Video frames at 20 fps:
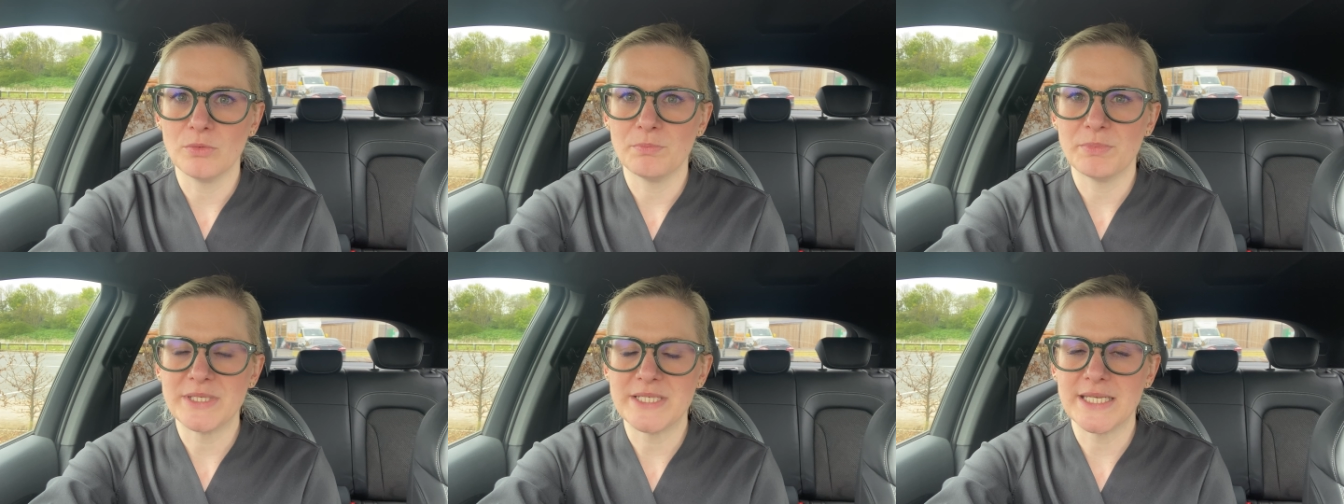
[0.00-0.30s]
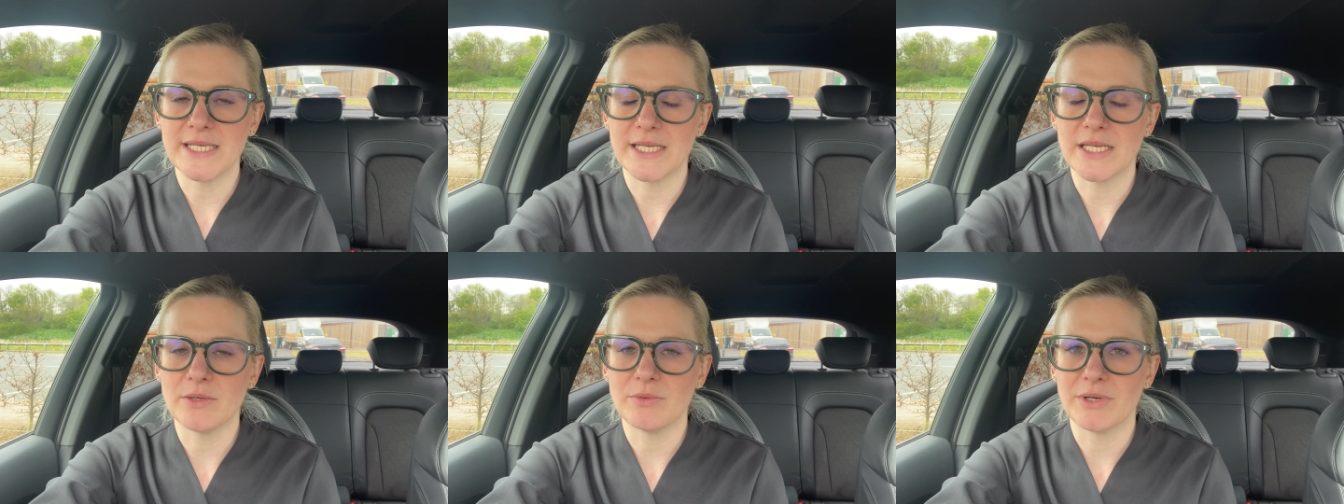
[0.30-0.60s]

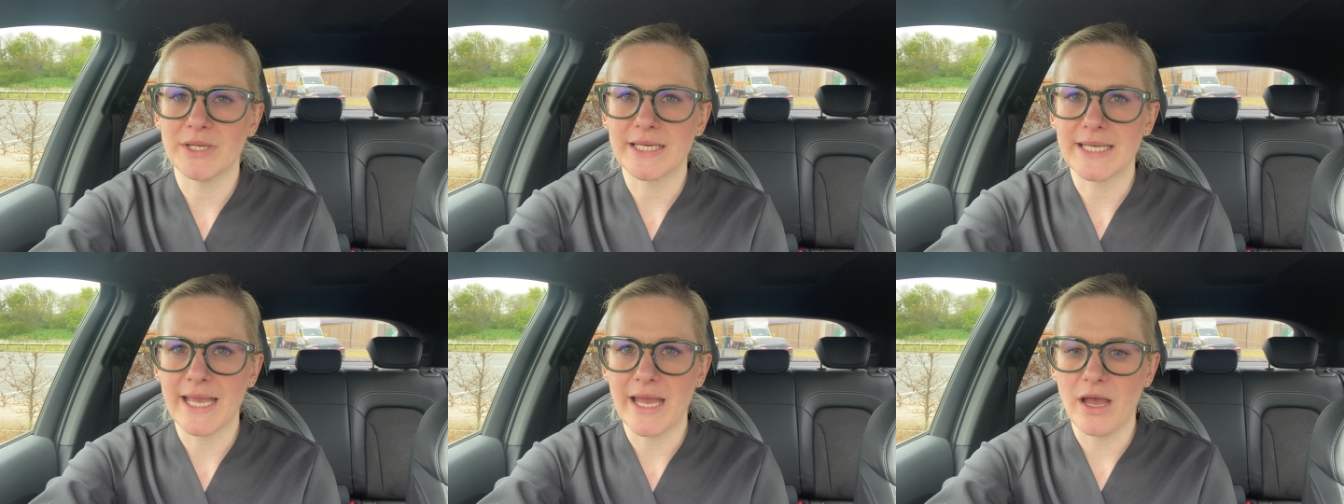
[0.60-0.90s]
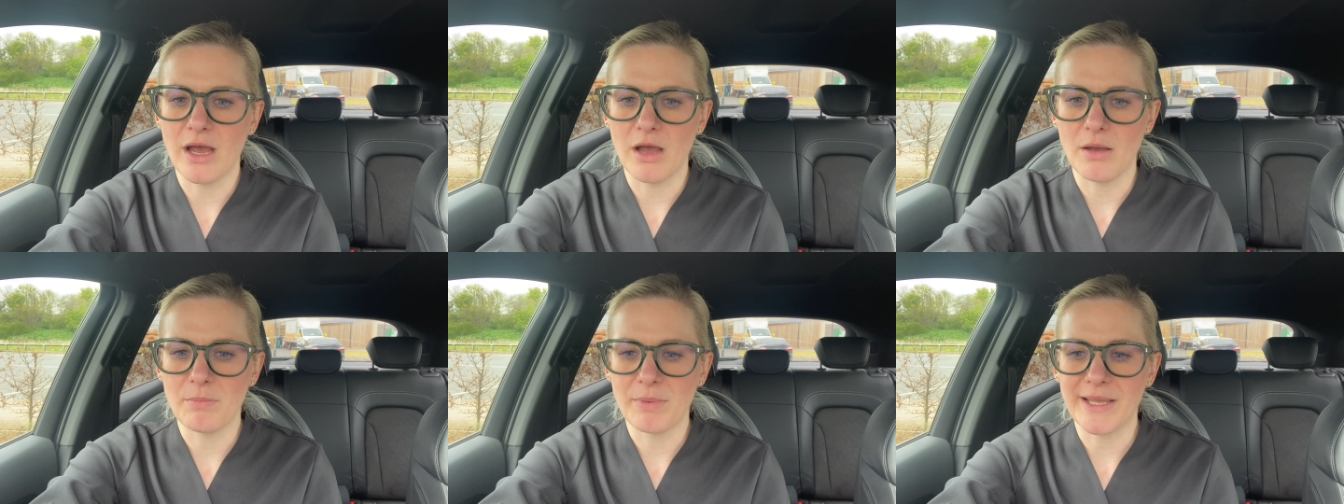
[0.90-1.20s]
particularly when I get
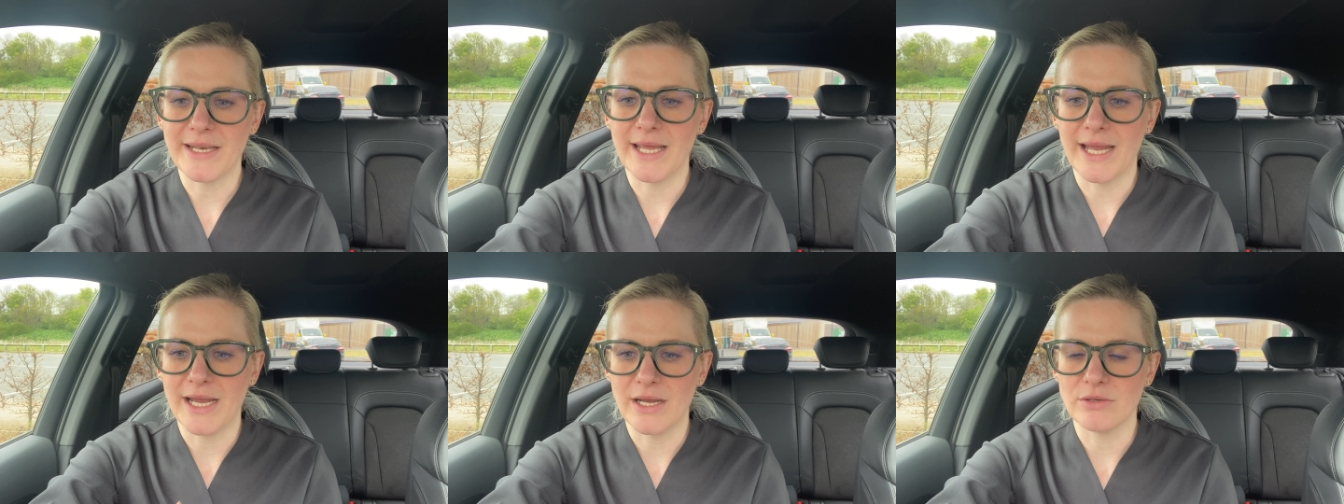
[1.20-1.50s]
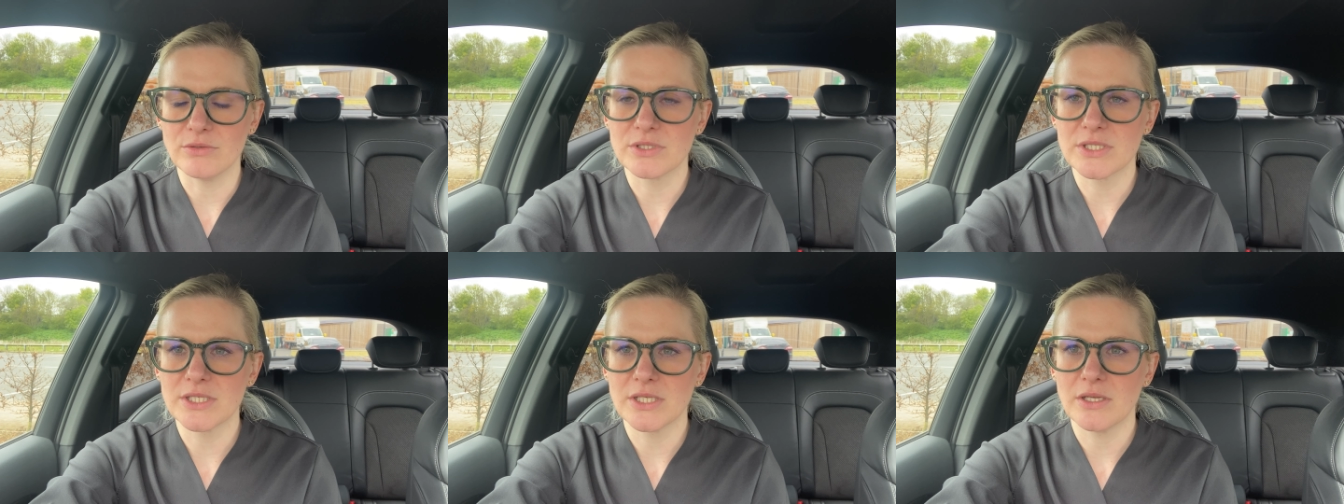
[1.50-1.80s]
up and
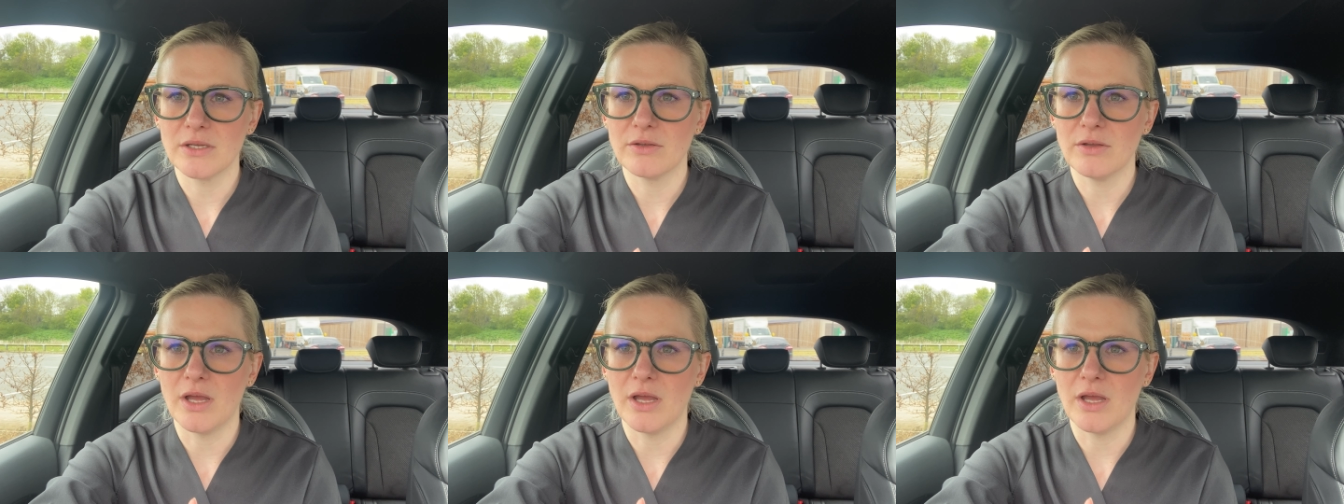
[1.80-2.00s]
out,